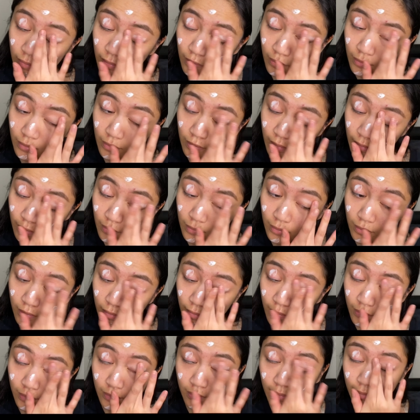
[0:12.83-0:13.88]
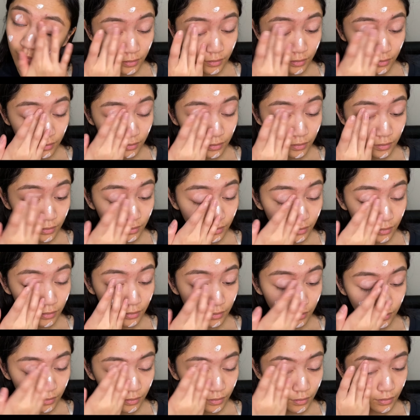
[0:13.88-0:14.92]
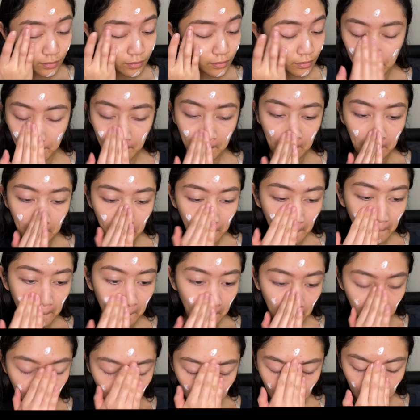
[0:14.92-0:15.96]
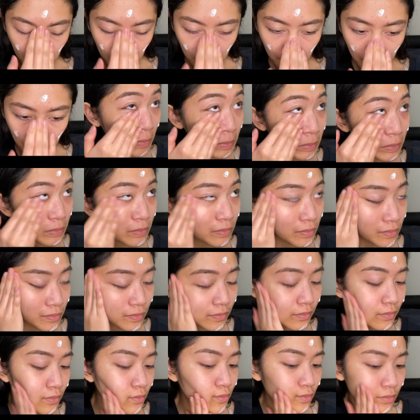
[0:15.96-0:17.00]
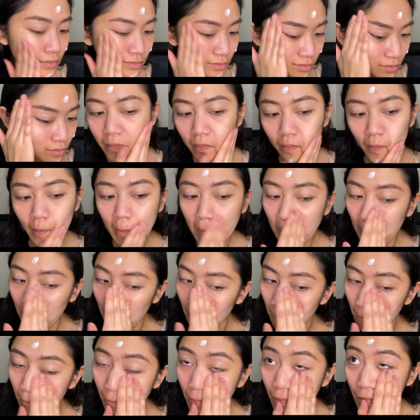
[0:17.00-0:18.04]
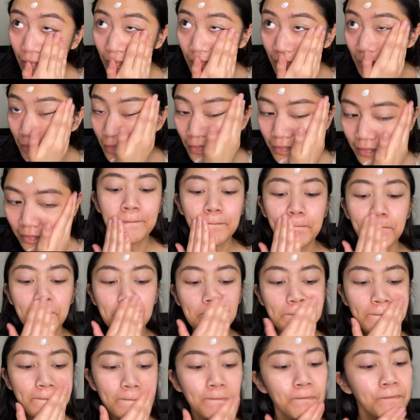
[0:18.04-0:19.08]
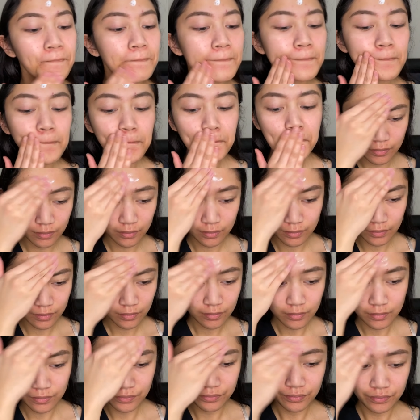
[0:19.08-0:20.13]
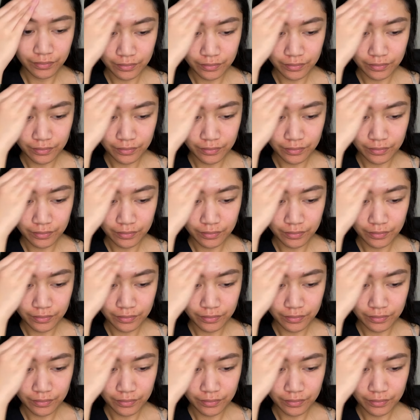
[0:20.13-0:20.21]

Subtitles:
e.l.f. Matte Putty Primer for a smooth makeup application and makeup longevity. After that, I put on my Lano